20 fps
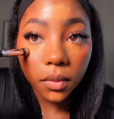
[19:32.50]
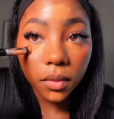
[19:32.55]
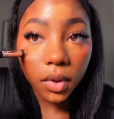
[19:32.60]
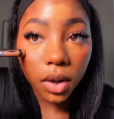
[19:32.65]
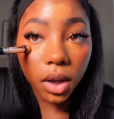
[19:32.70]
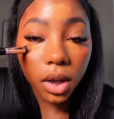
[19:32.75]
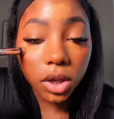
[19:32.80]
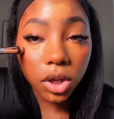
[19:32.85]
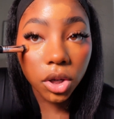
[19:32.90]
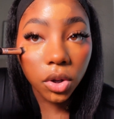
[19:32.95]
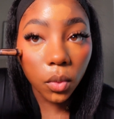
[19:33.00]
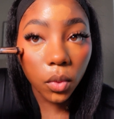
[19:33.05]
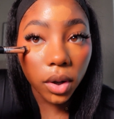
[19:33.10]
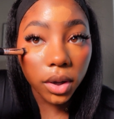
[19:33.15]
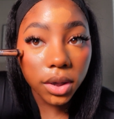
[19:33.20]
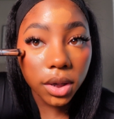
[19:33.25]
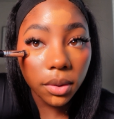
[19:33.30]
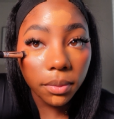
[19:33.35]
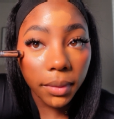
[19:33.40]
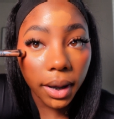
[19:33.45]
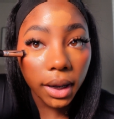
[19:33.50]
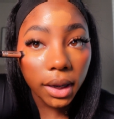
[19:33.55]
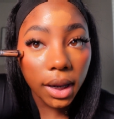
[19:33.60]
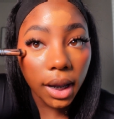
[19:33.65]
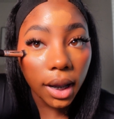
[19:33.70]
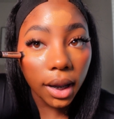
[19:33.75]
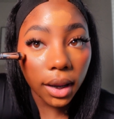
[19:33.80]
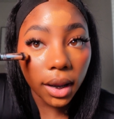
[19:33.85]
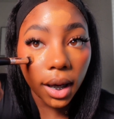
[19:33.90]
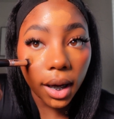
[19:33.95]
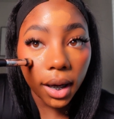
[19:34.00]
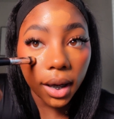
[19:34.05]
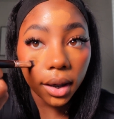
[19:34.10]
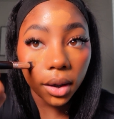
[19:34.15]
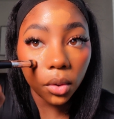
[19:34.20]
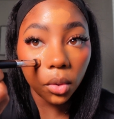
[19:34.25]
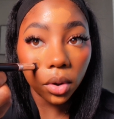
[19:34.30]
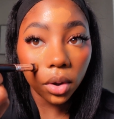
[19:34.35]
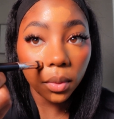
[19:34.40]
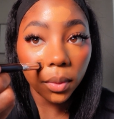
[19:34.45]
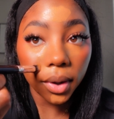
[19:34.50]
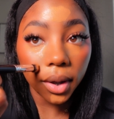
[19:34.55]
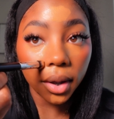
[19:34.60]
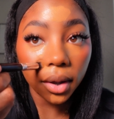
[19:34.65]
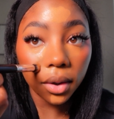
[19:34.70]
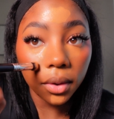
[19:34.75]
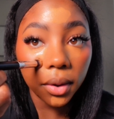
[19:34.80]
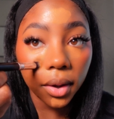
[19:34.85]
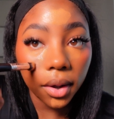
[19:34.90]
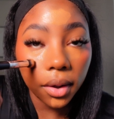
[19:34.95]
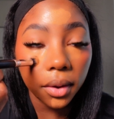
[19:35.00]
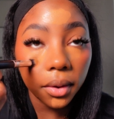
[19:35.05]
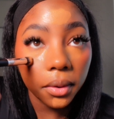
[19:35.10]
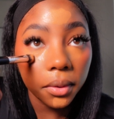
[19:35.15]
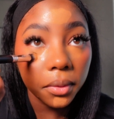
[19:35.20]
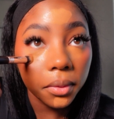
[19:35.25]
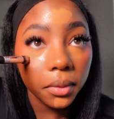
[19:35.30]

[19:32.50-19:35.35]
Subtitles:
Because you want to make the line go away, okay?